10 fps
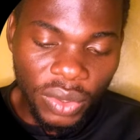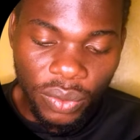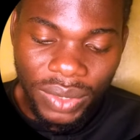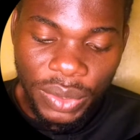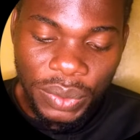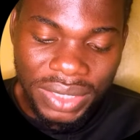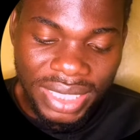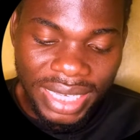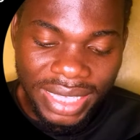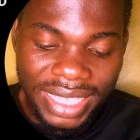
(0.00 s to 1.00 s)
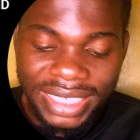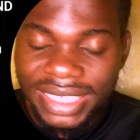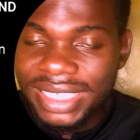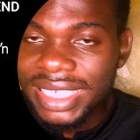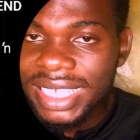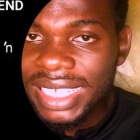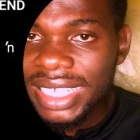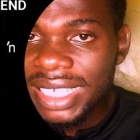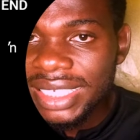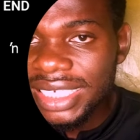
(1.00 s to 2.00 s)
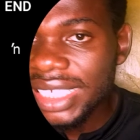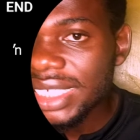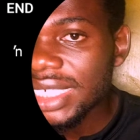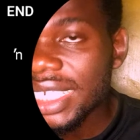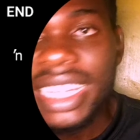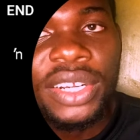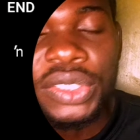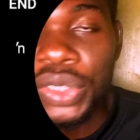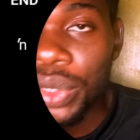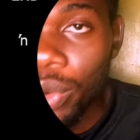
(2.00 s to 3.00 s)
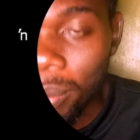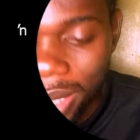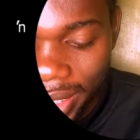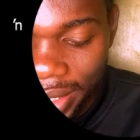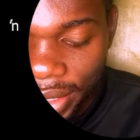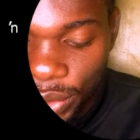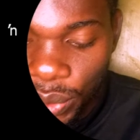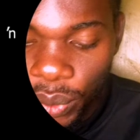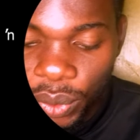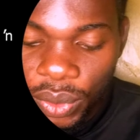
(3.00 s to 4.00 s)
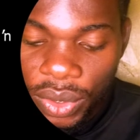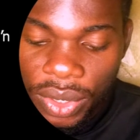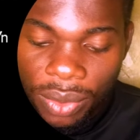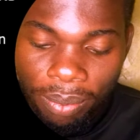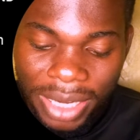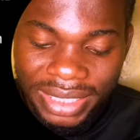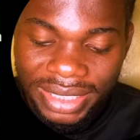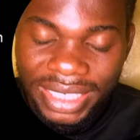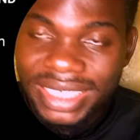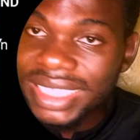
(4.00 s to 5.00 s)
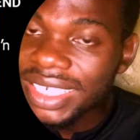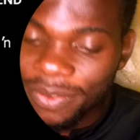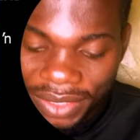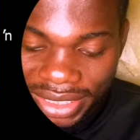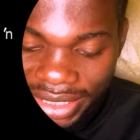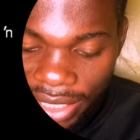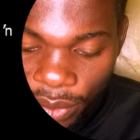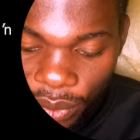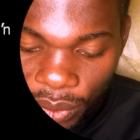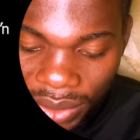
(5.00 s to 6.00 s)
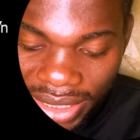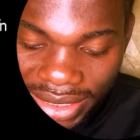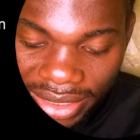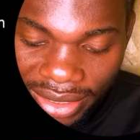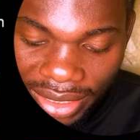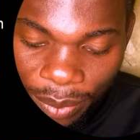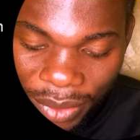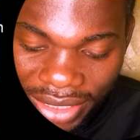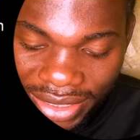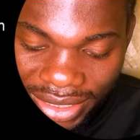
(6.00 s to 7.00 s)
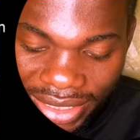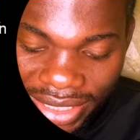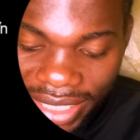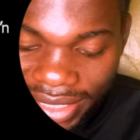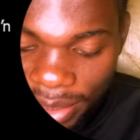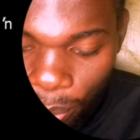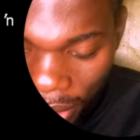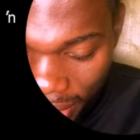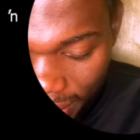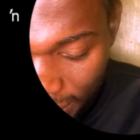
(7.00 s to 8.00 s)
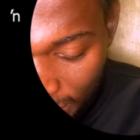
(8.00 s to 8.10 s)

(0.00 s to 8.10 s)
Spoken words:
We use this change directory command. So, but it's different now. You just type the cd, then space.